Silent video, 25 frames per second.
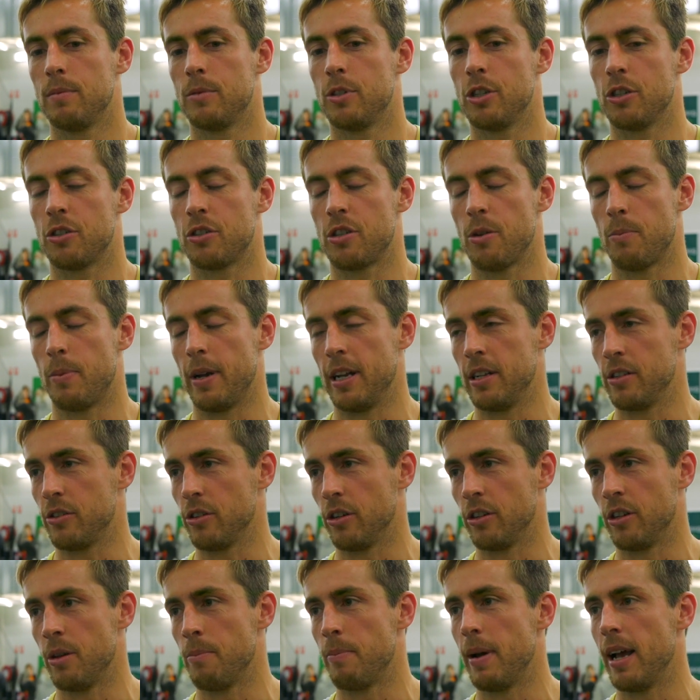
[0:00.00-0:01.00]
just depends
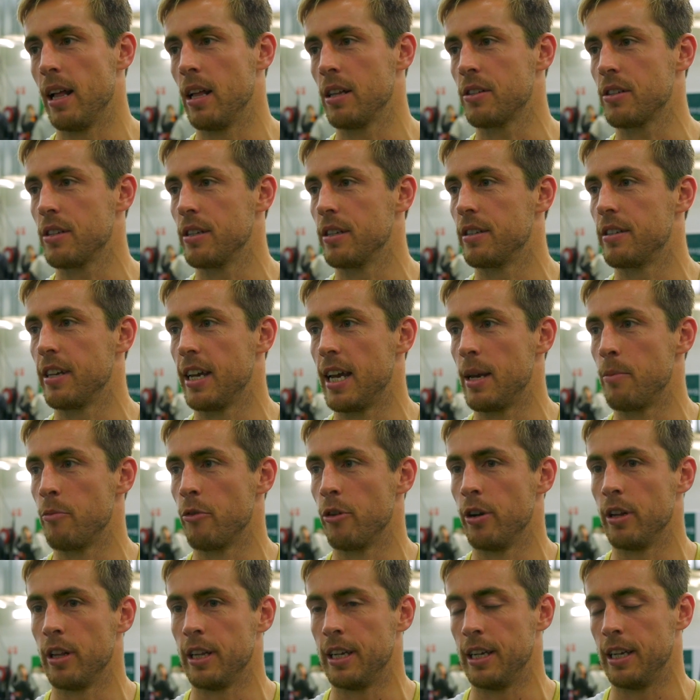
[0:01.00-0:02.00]
on the balance of the team
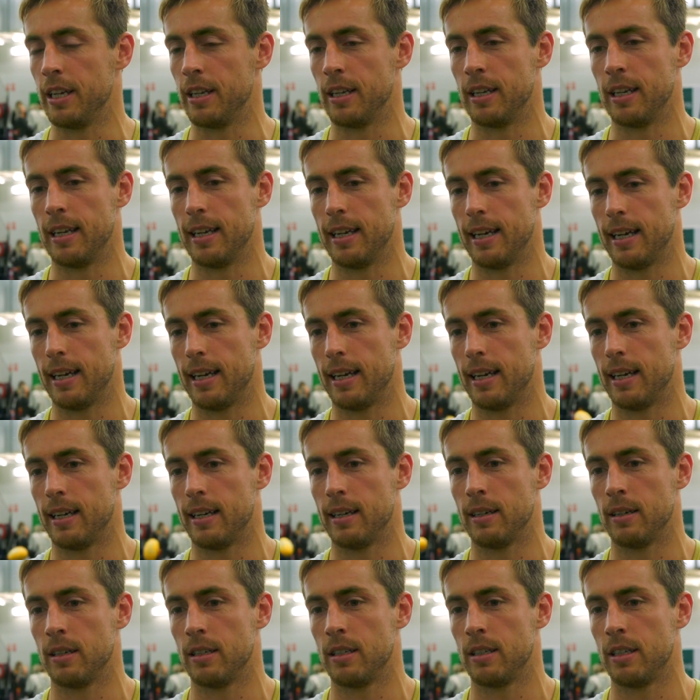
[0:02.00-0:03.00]
really, and
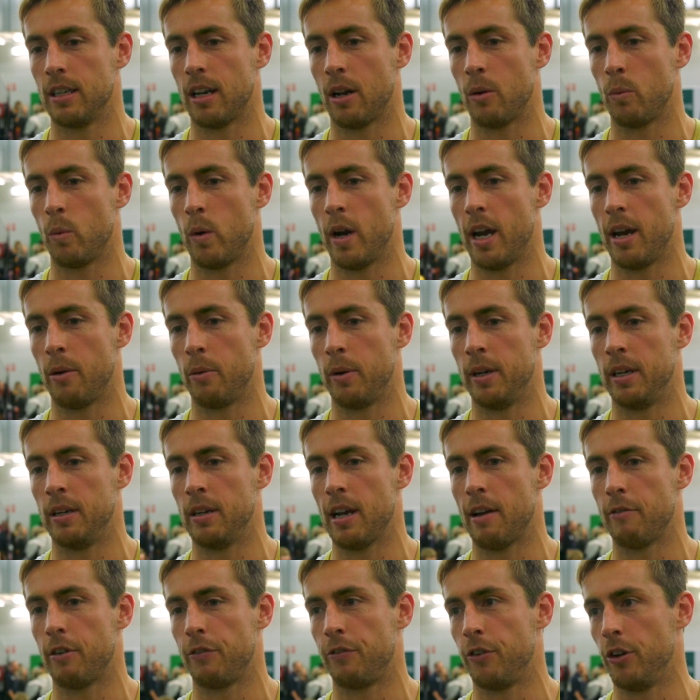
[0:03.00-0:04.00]
you know, where we
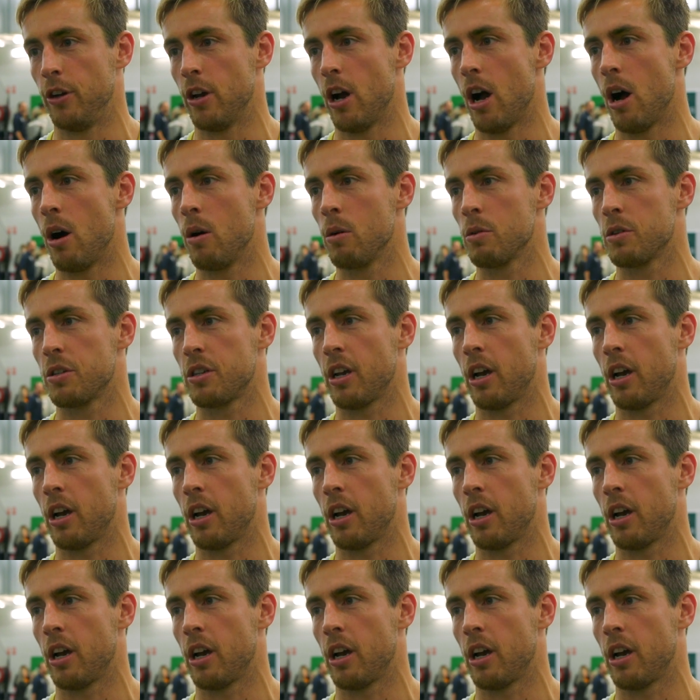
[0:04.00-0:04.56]
have a few holes.